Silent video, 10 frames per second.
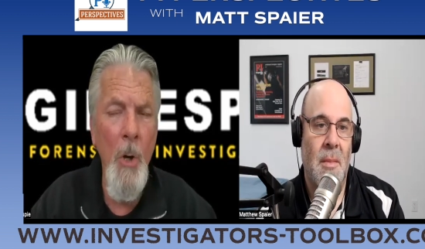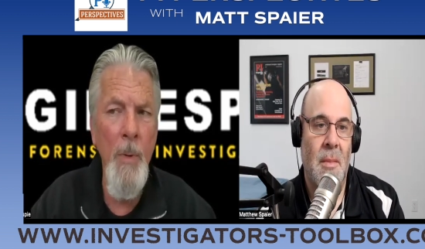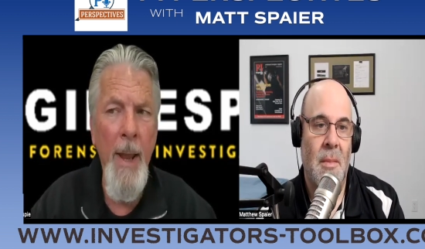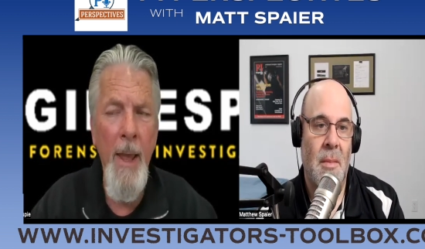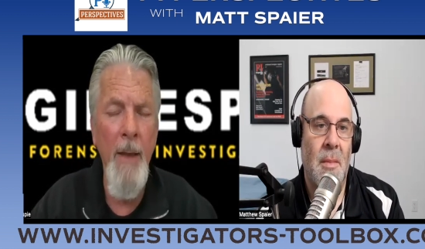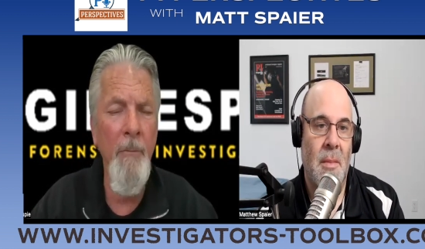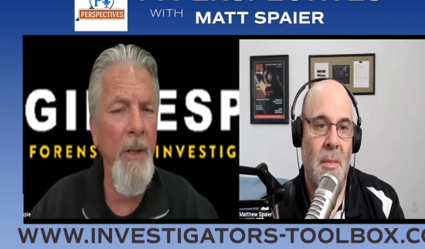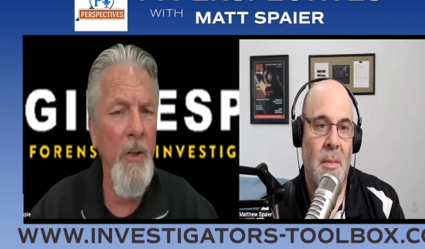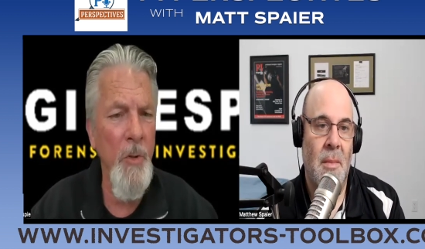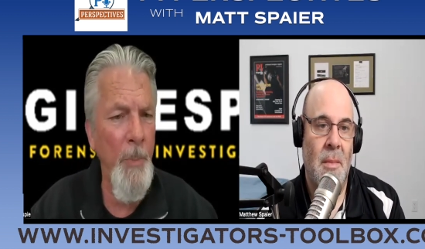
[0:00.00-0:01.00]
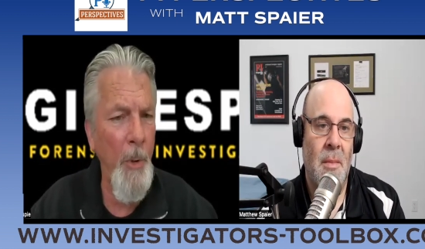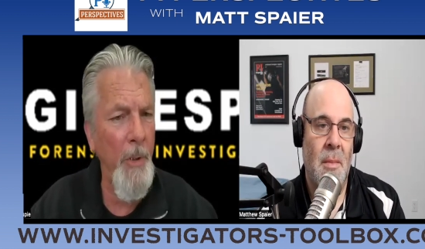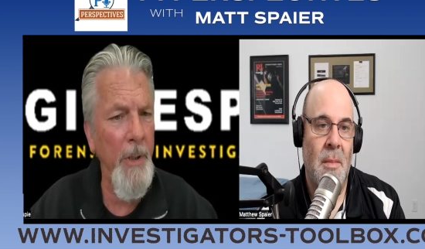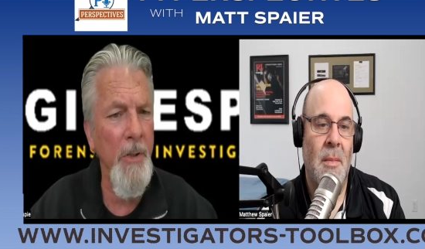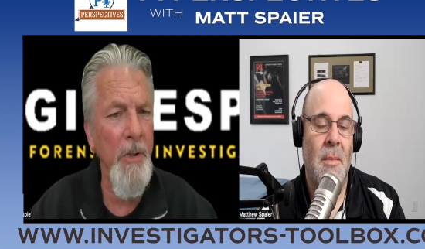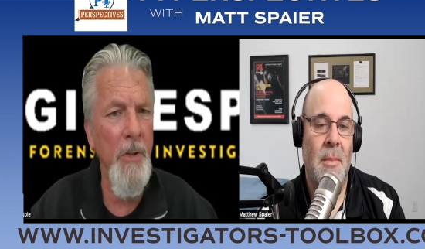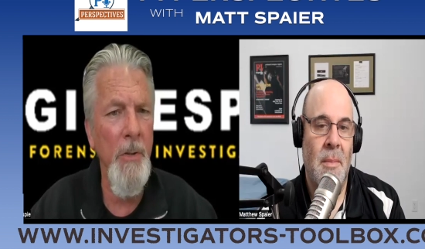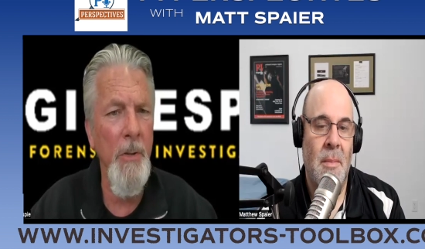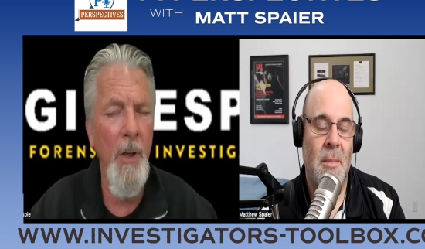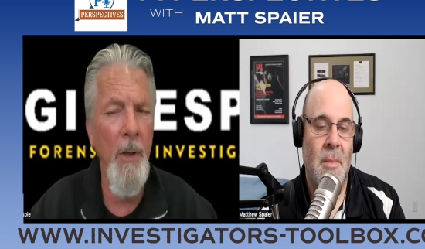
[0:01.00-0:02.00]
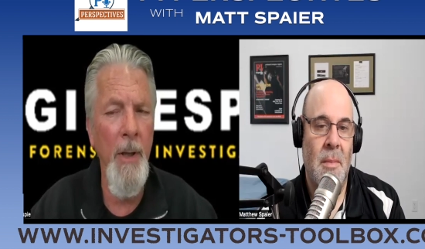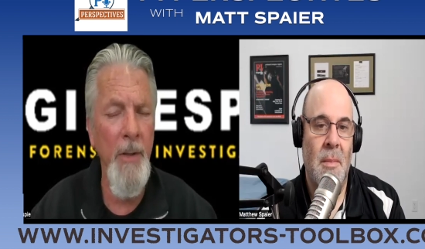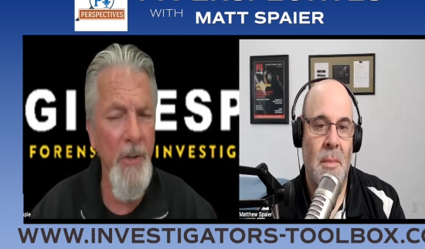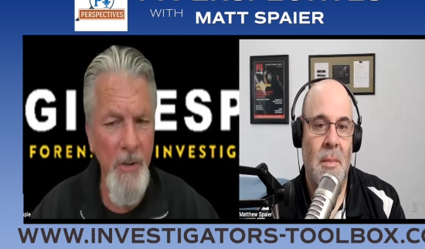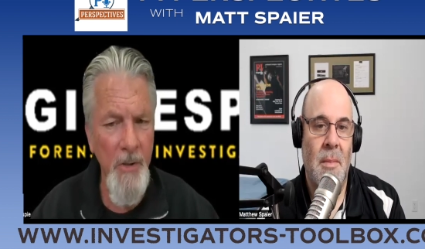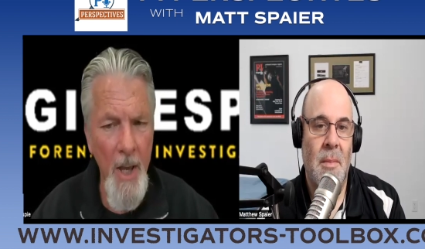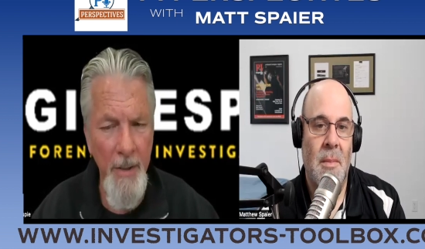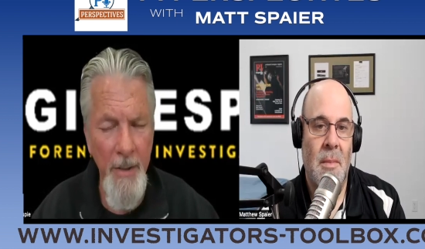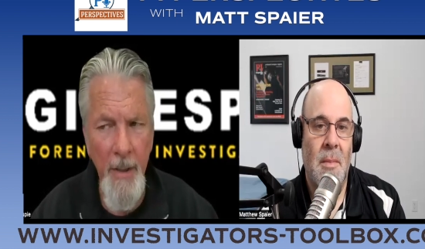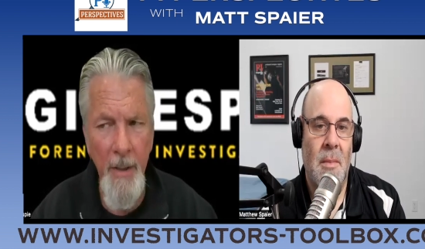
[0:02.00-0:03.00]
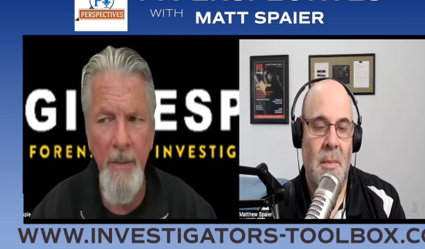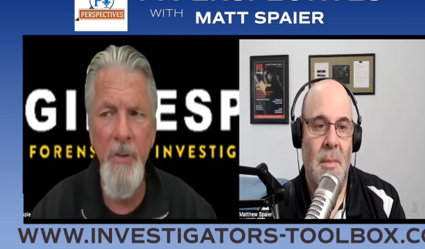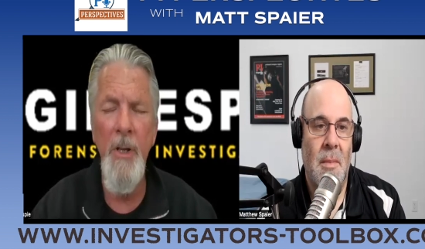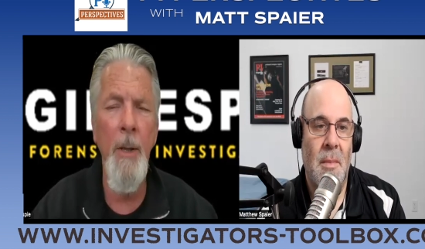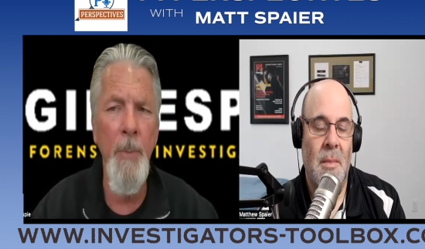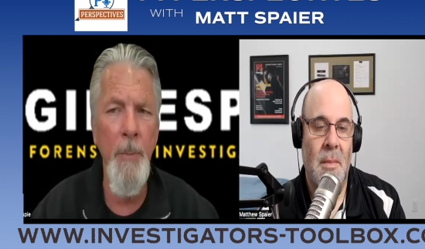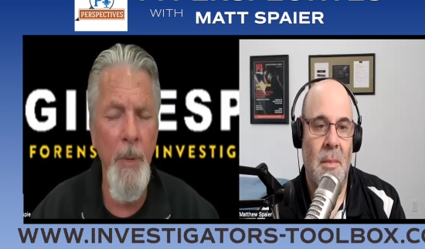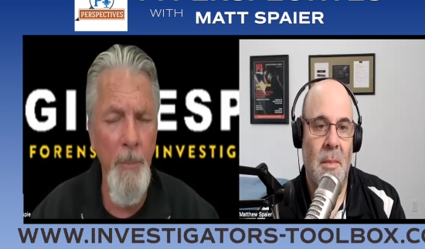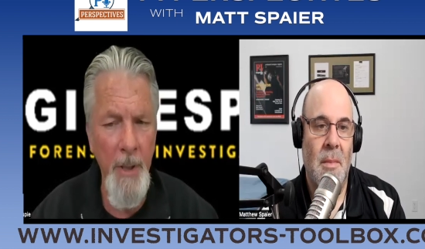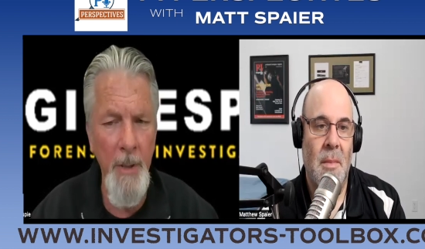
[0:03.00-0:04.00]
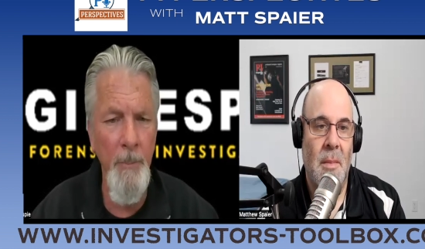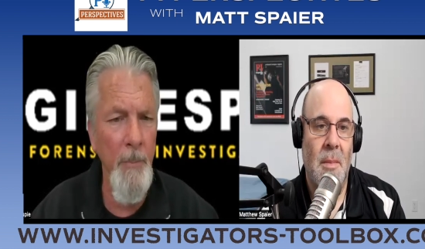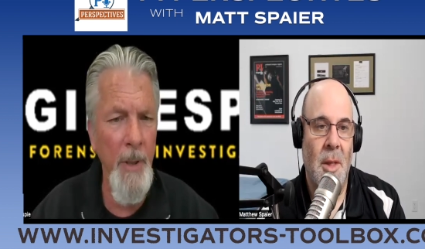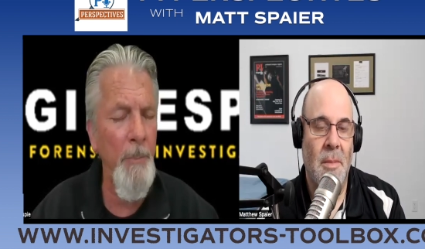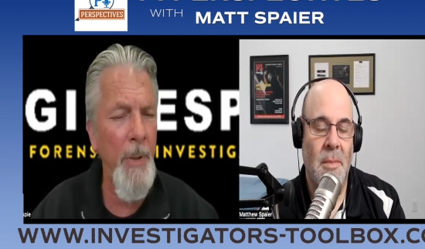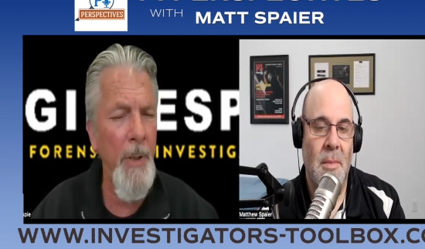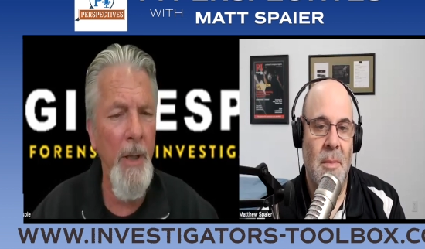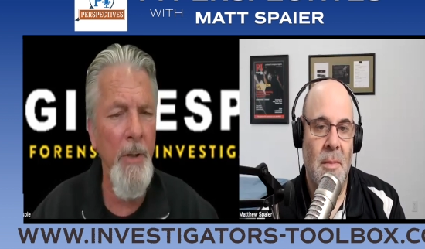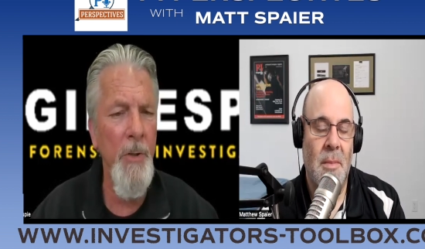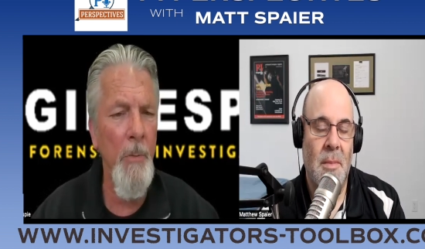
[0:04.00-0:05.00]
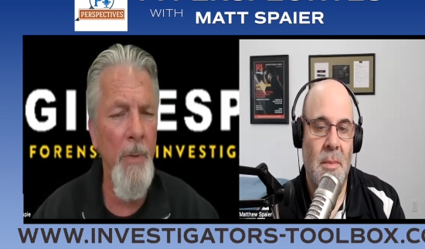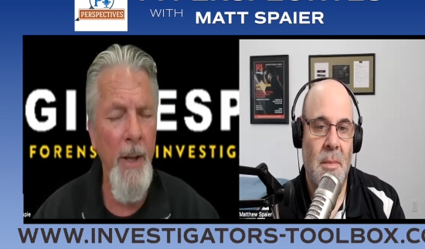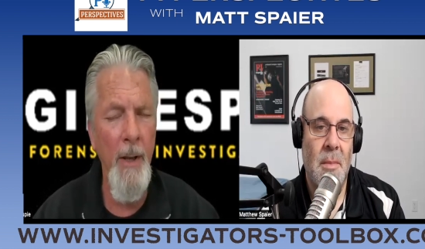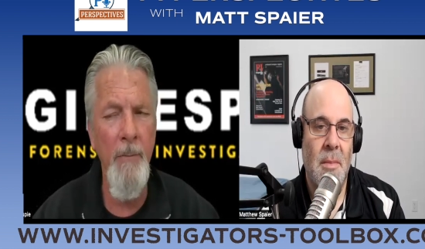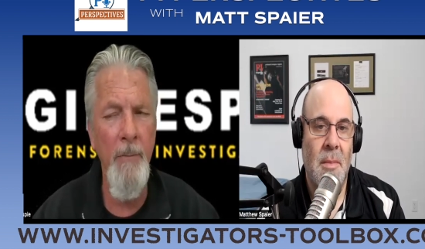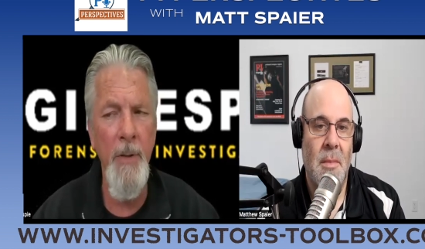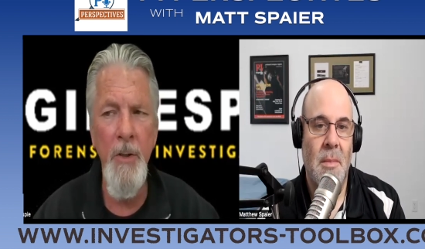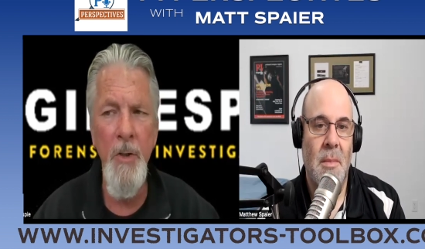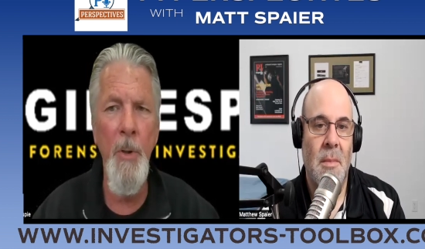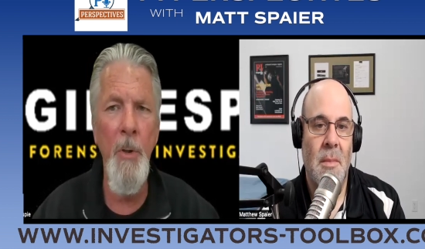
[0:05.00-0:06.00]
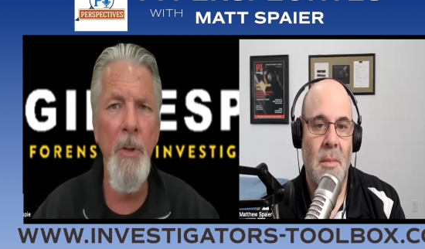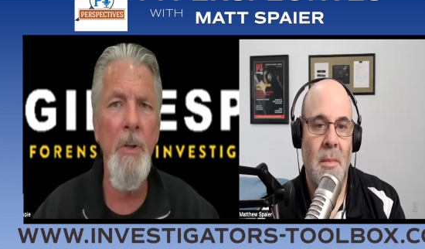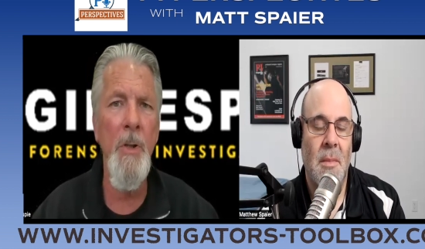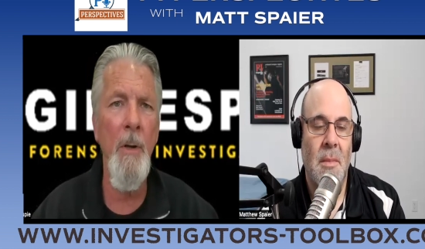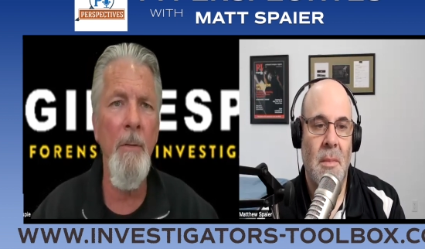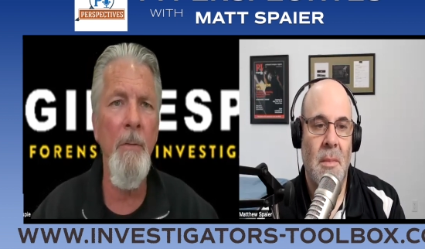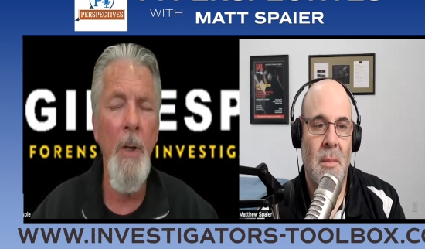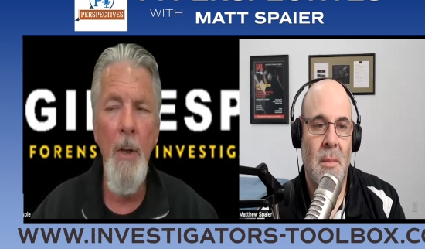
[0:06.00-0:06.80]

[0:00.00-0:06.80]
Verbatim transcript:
Speaker 1: don't have the experience, uh, and this is not a negative statement, but many many PIs don't have the experience of